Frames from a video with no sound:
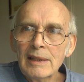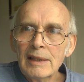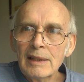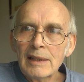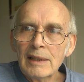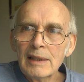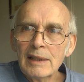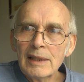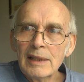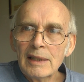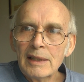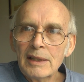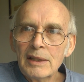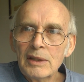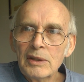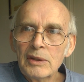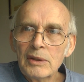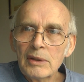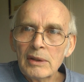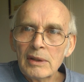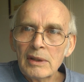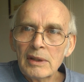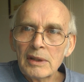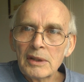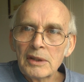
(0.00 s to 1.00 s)
laid in
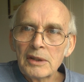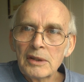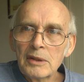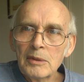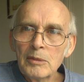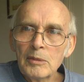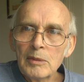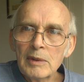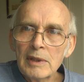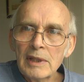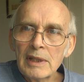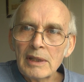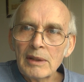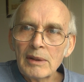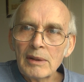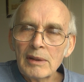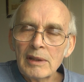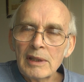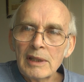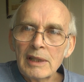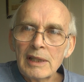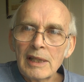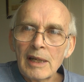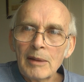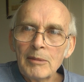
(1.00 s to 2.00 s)
drawers somewhere or
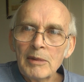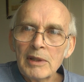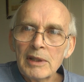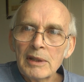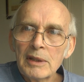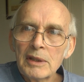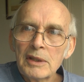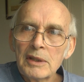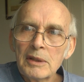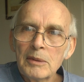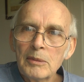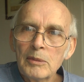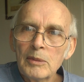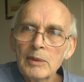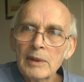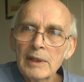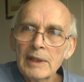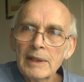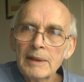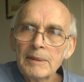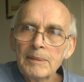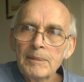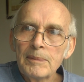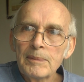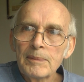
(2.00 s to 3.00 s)
in cabinets
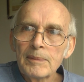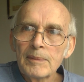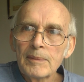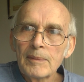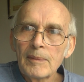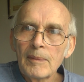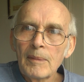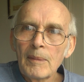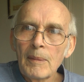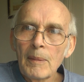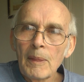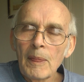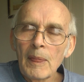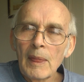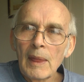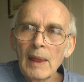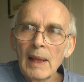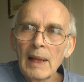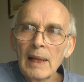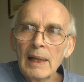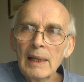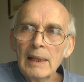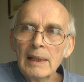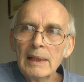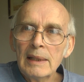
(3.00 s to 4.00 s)
somewhere,
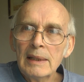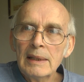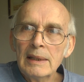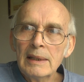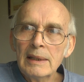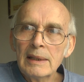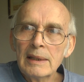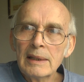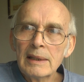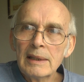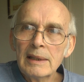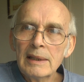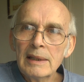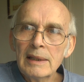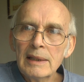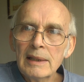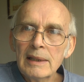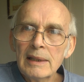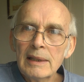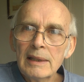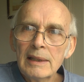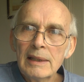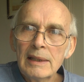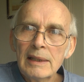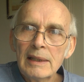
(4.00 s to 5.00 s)
and
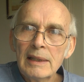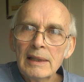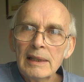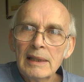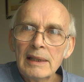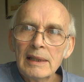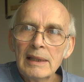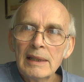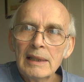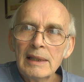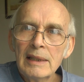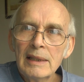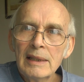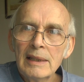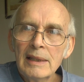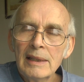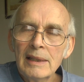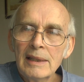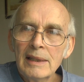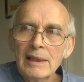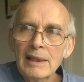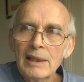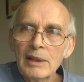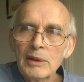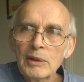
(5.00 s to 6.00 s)

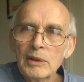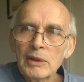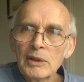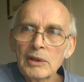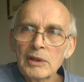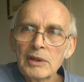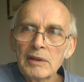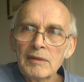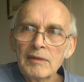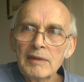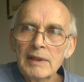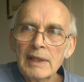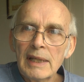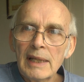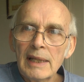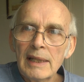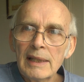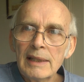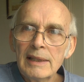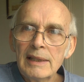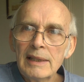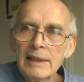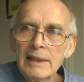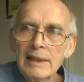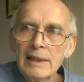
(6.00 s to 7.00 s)
their owners have
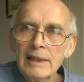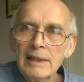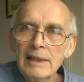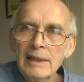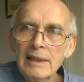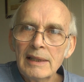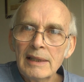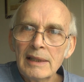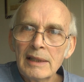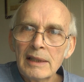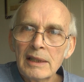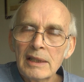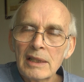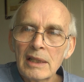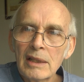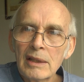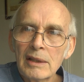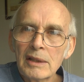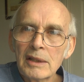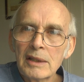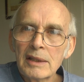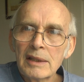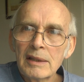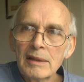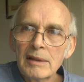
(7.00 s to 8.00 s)
died, and this
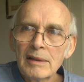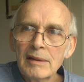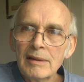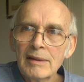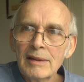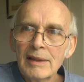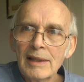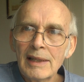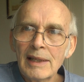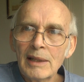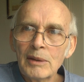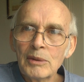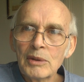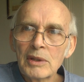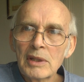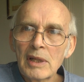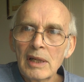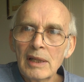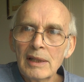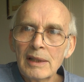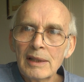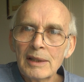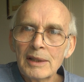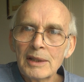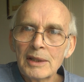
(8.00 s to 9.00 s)
lot's a house
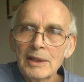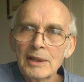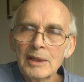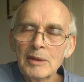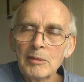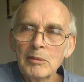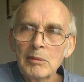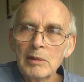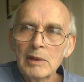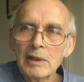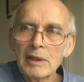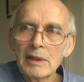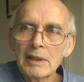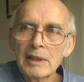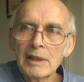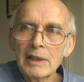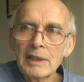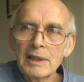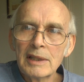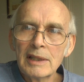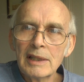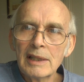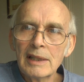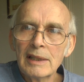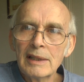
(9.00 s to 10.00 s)
clearance and brought to the
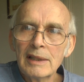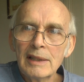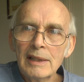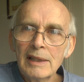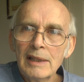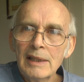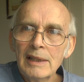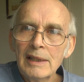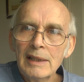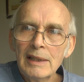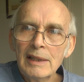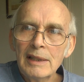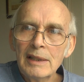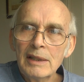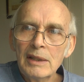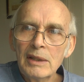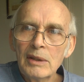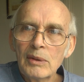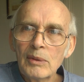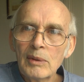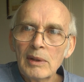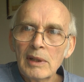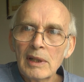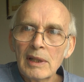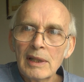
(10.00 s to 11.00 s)
sale, you
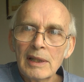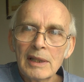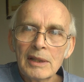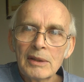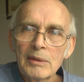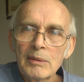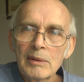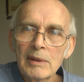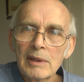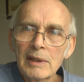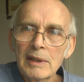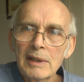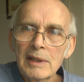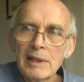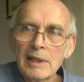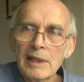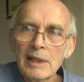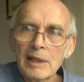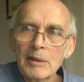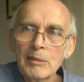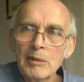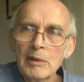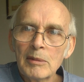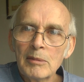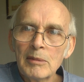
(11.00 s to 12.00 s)
realise what a
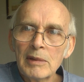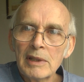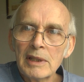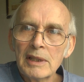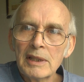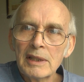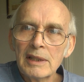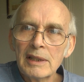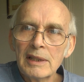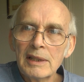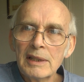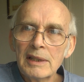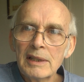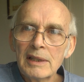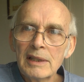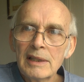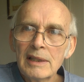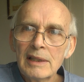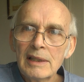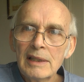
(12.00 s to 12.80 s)
terrible mess these